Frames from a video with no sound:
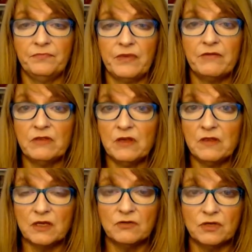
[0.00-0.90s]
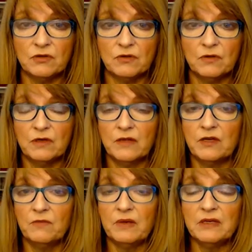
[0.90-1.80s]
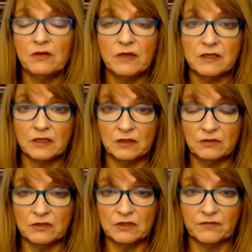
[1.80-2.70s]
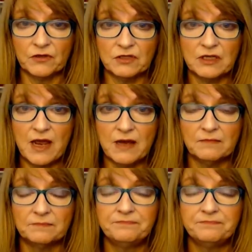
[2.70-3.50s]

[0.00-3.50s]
Everything that you do, that you've been doing to lose the first 10,